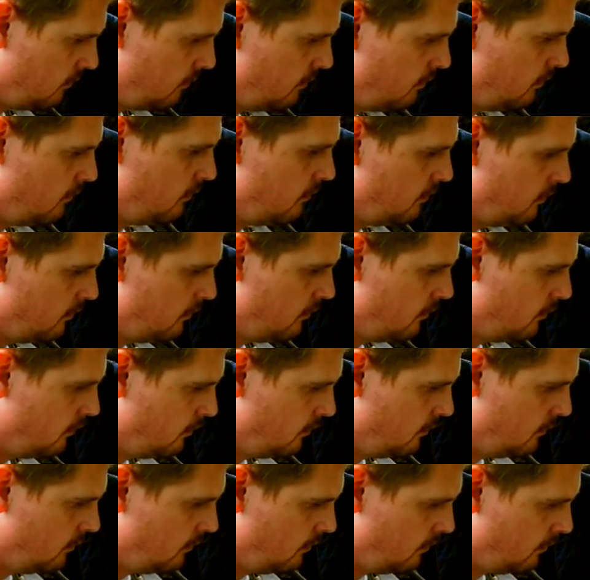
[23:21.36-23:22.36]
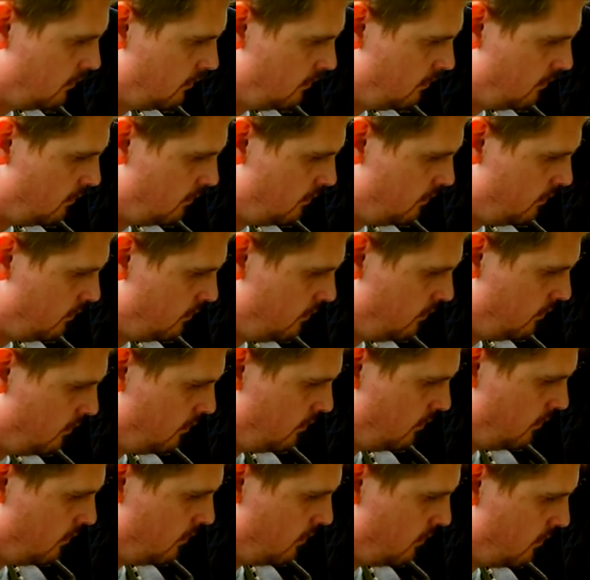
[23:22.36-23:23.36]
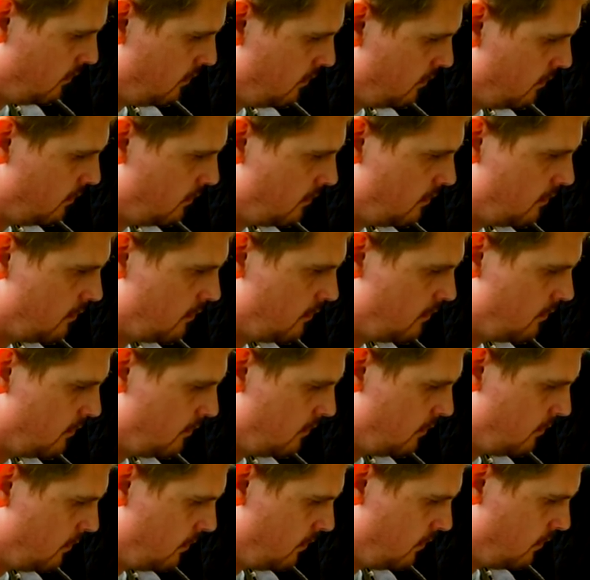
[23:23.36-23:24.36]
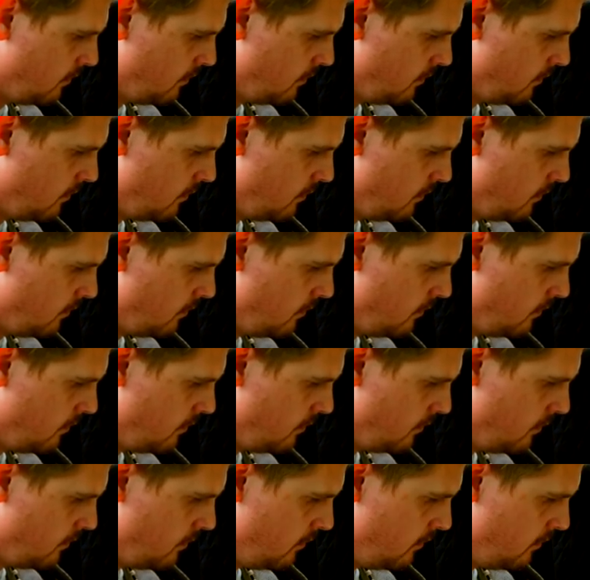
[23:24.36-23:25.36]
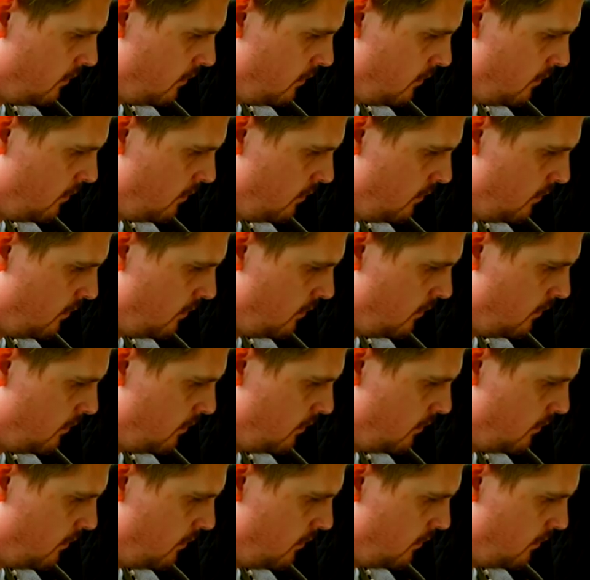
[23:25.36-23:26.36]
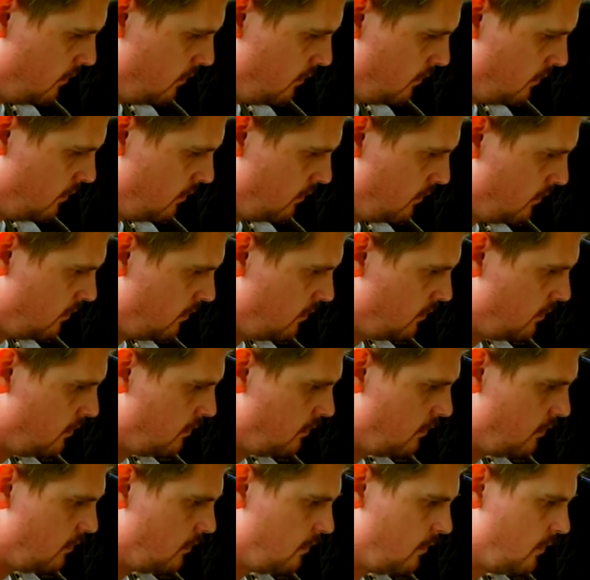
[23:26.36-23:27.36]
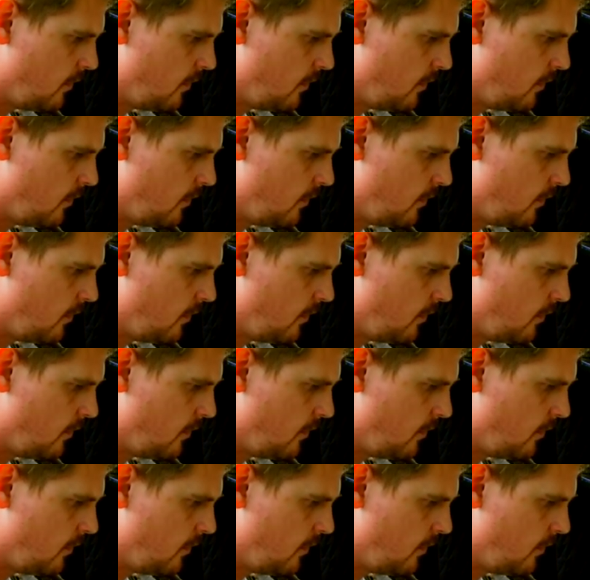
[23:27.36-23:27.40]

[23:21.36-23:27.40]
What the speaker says: (not speaking)